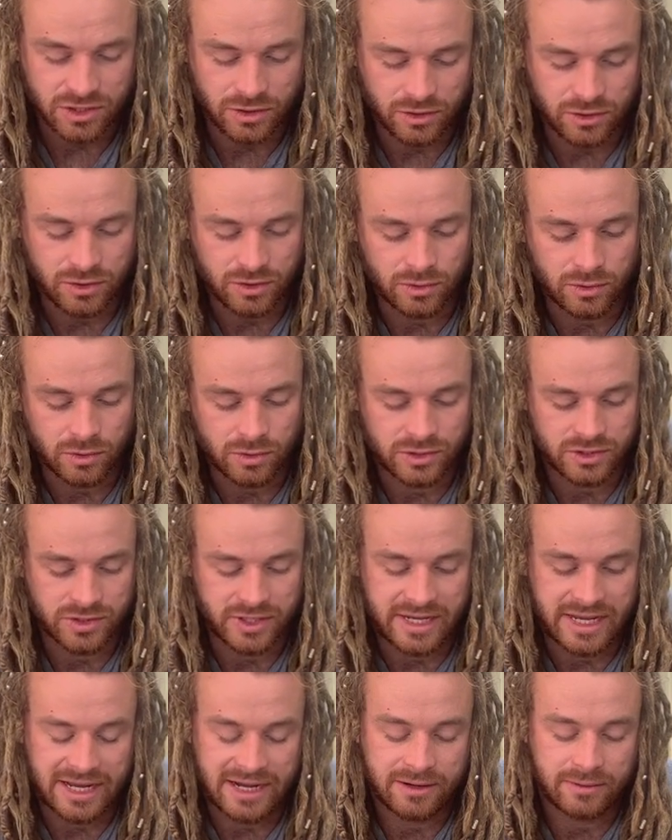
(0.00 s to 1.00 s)
you
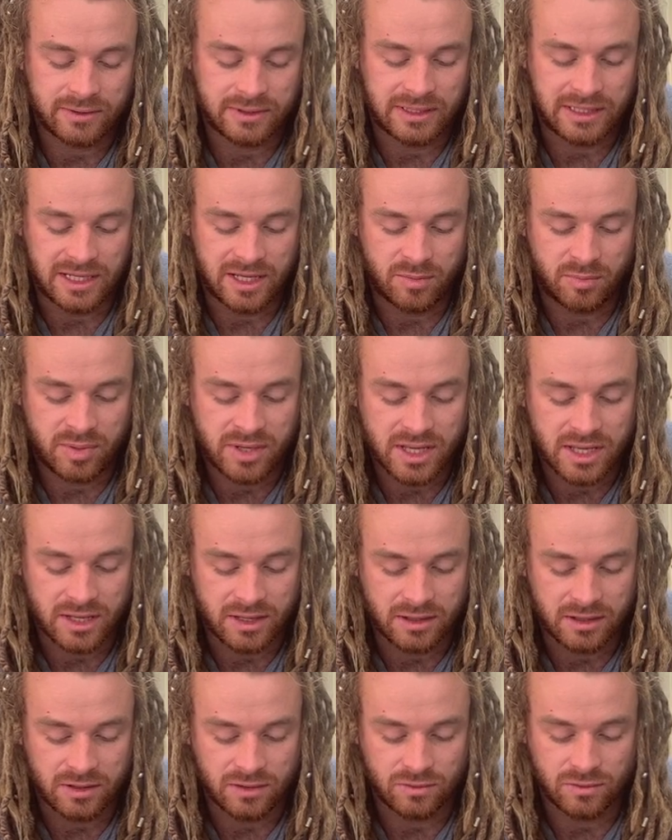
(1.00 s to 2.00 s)
also outwardly
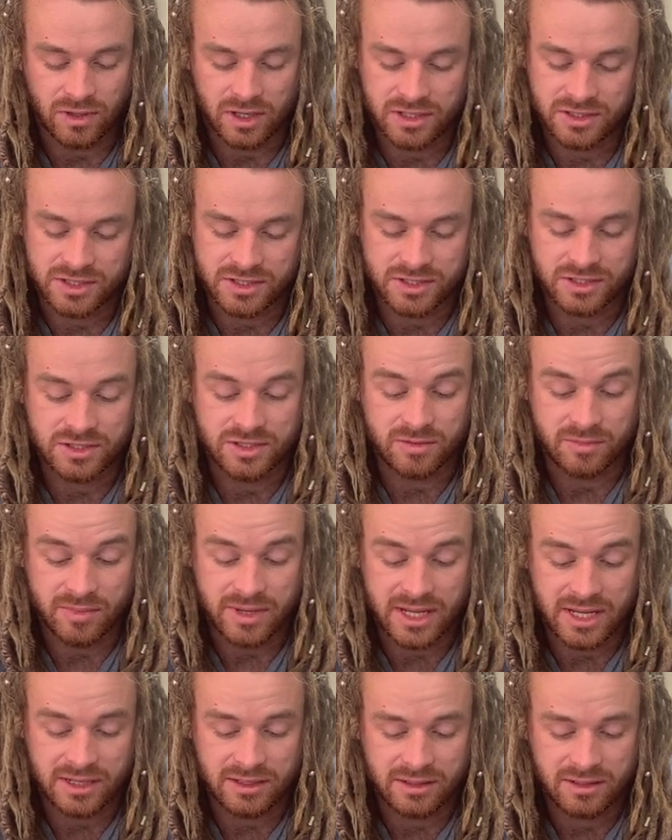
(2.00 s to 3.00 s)
appear righteous to
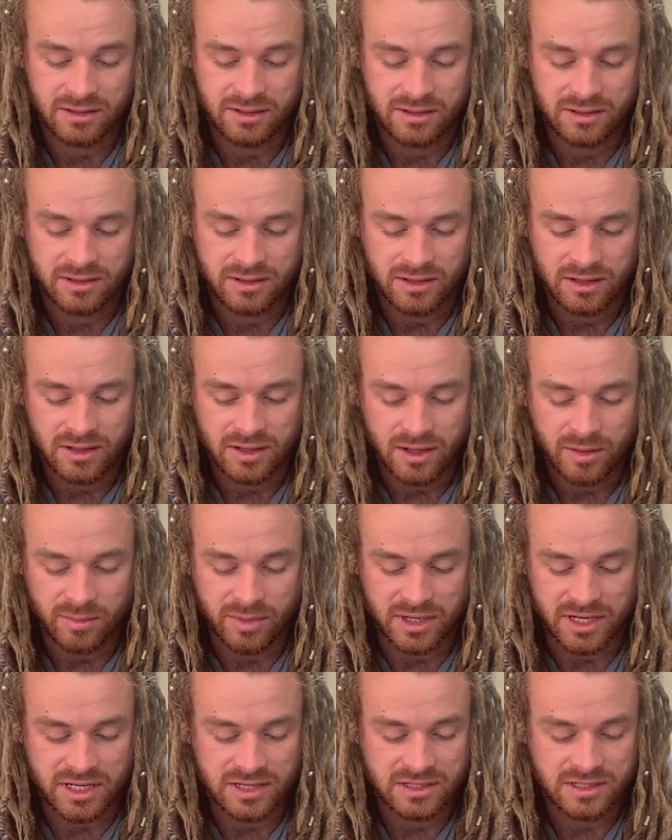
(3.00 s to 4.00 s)
men,
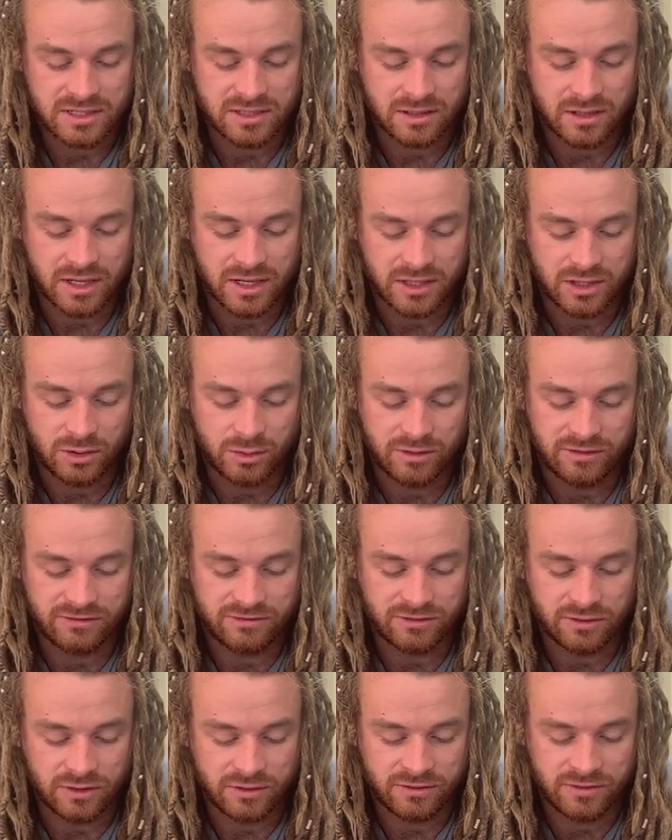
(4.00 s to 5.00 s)
but inside you are
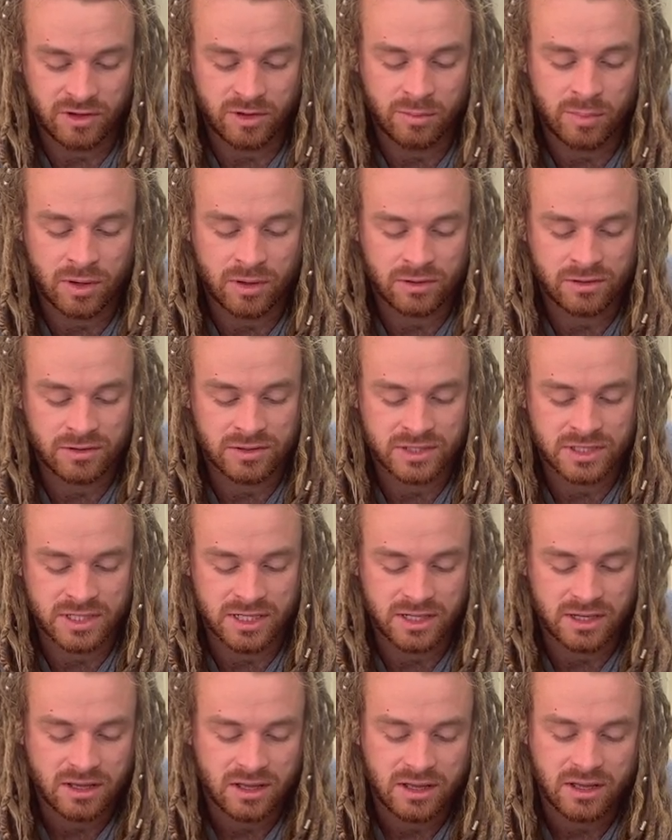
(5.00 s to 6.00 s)
full of
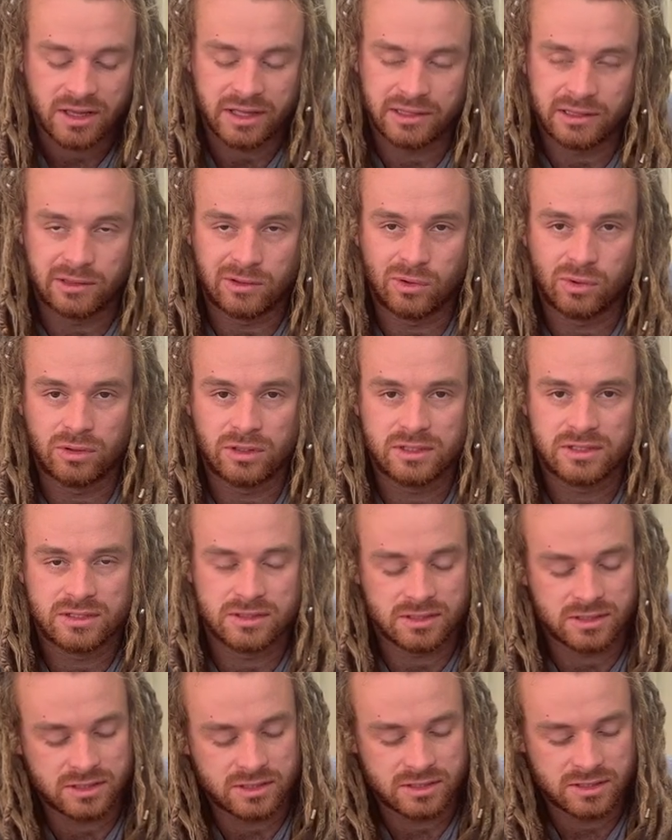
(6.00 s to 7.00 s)
hypocrisy and
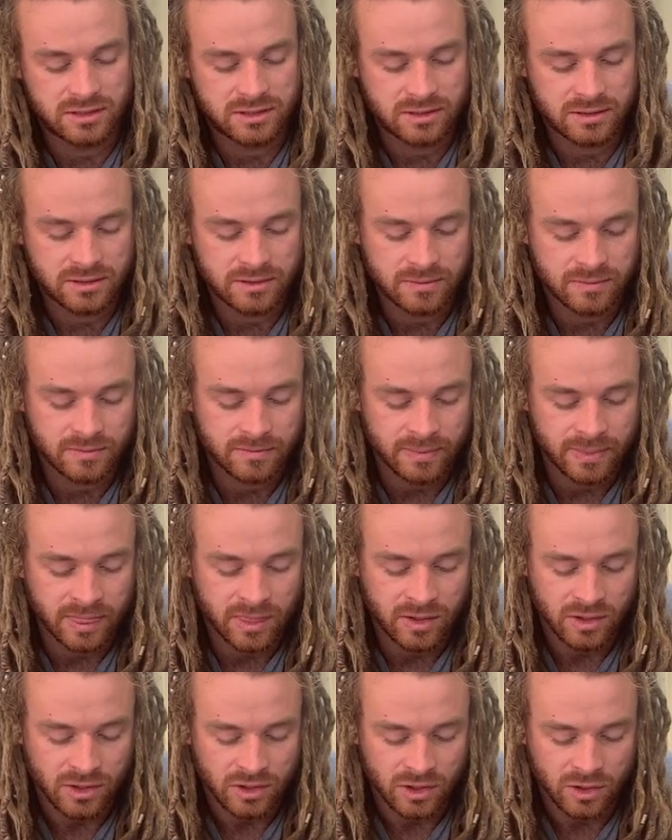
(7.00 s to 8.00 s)
lawlessness.
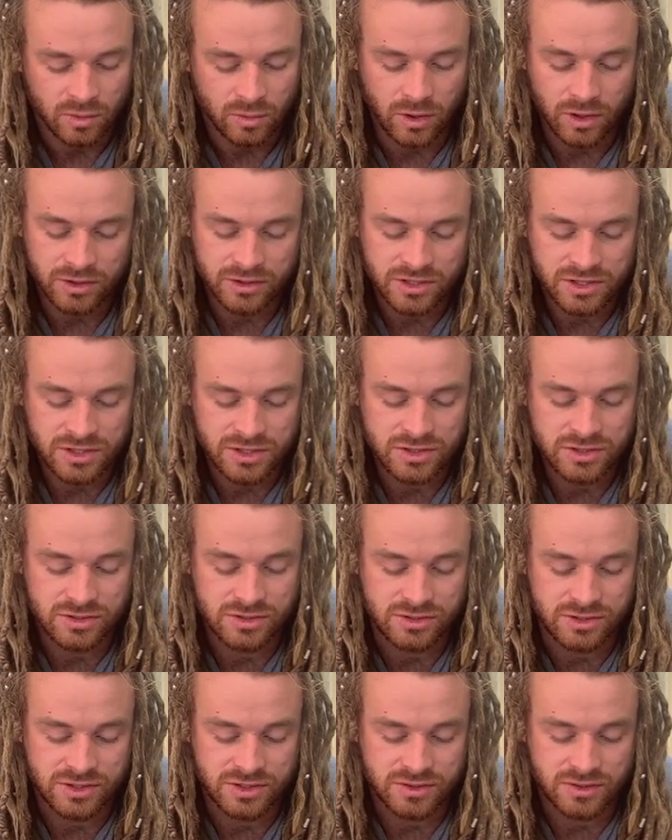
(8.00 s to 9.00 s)
Woe to
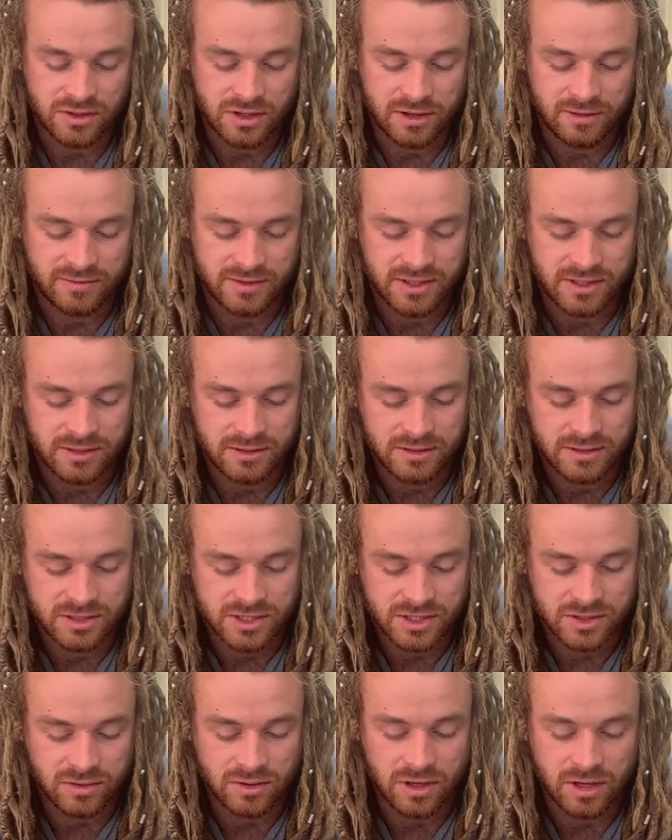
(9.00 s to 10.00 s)
you,
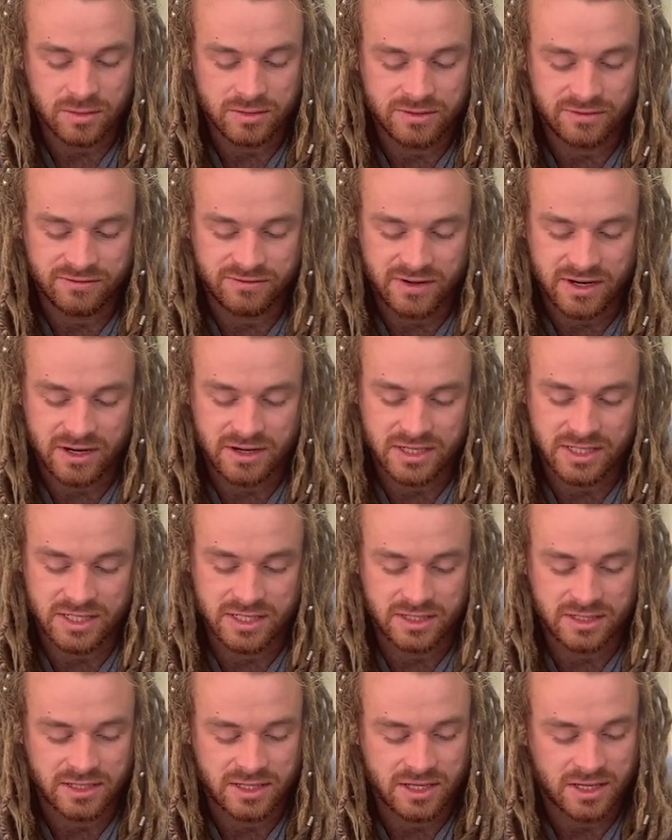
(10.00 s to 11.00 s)
scribes and
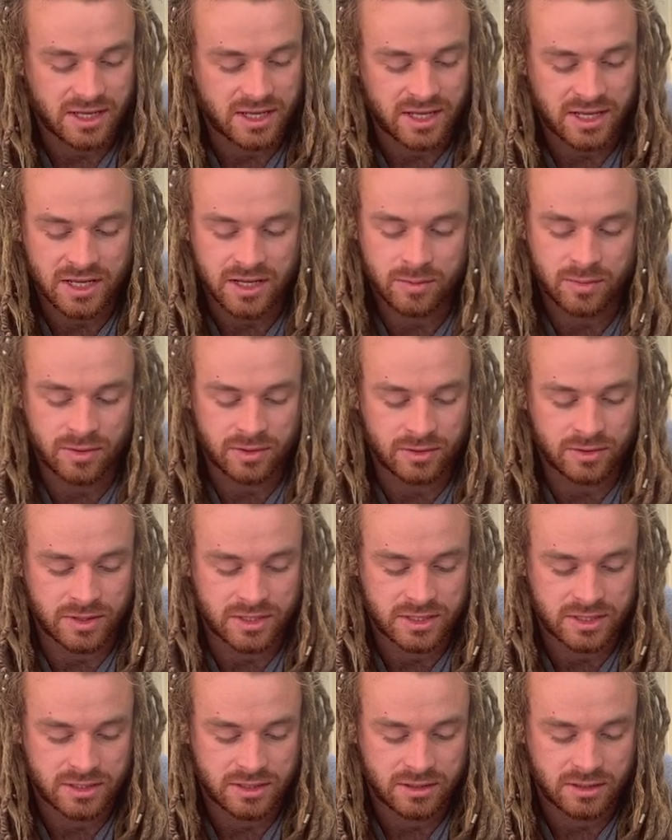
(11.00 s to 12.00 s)
Pharisees,
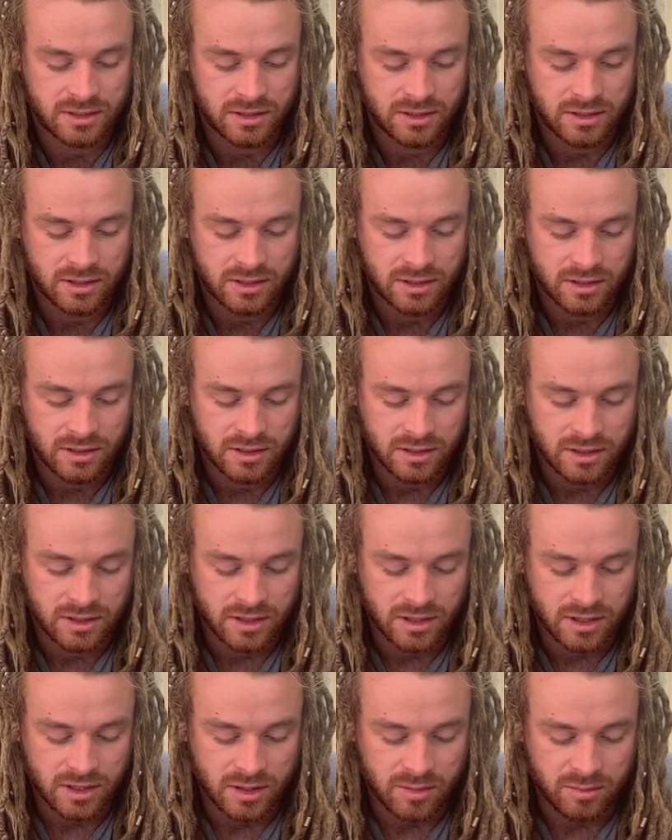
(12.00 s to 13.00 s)
hypocrites!
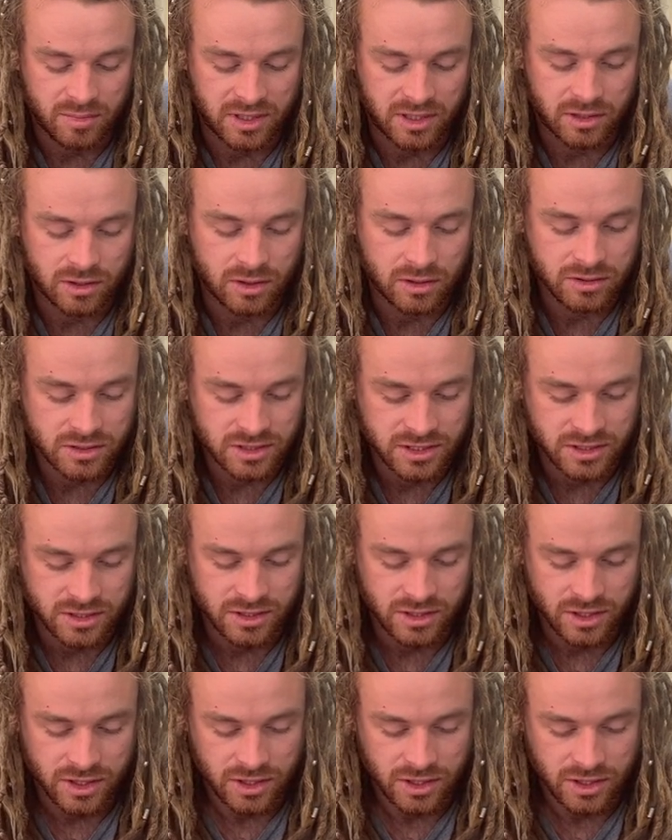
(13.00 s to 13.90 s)
Because